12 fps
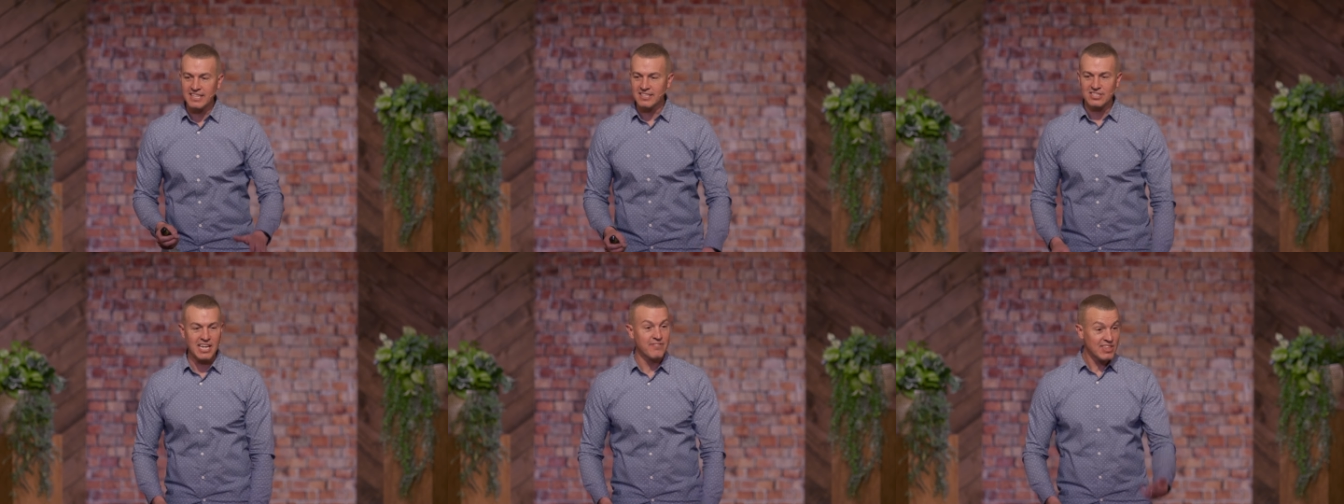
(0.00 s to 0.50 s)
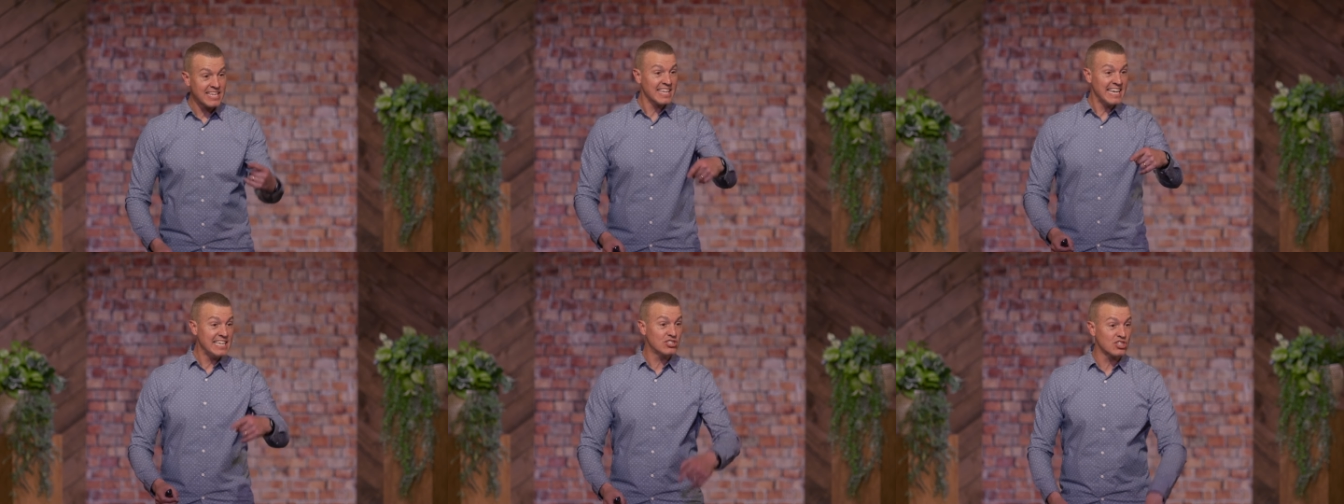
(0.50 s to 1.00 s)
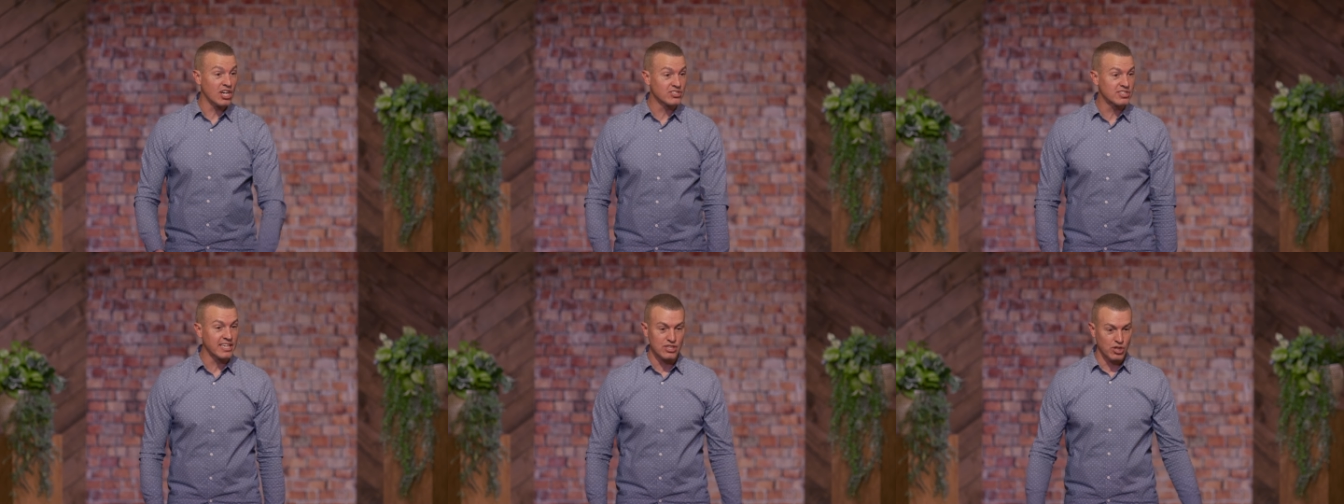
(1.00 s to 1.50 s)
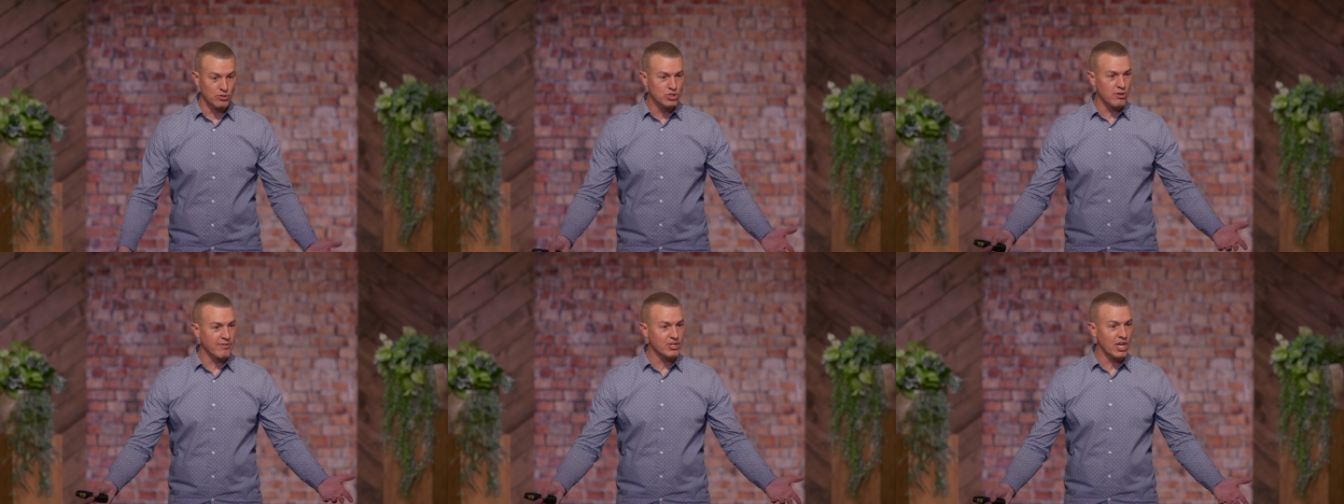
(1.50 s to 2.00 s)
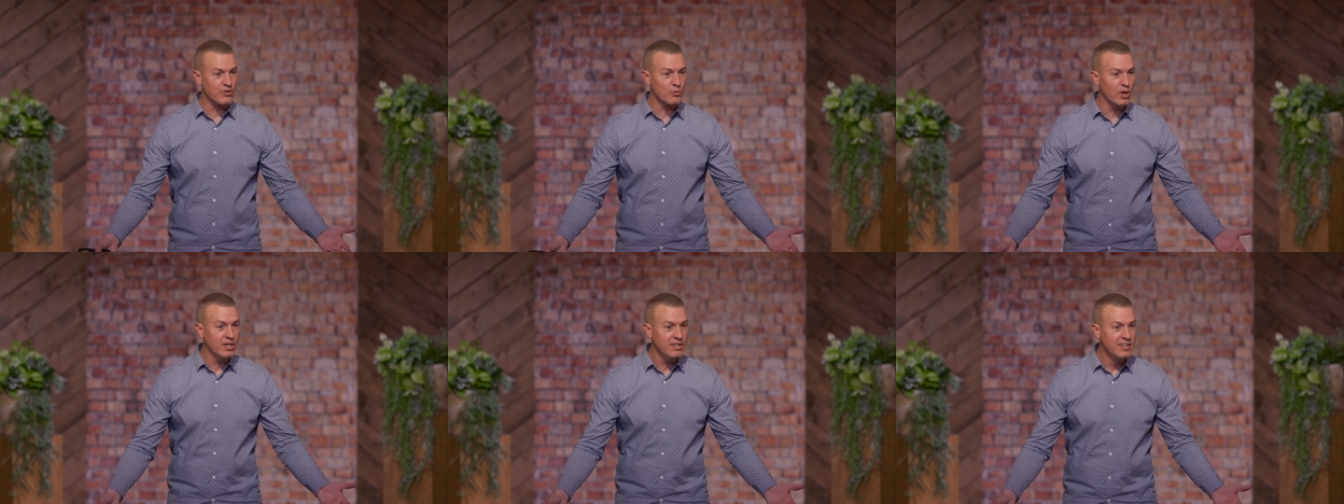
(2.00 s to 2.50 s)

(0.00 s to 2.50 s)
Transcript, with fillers: the same thing that Esau's thinking. Don't you have another one?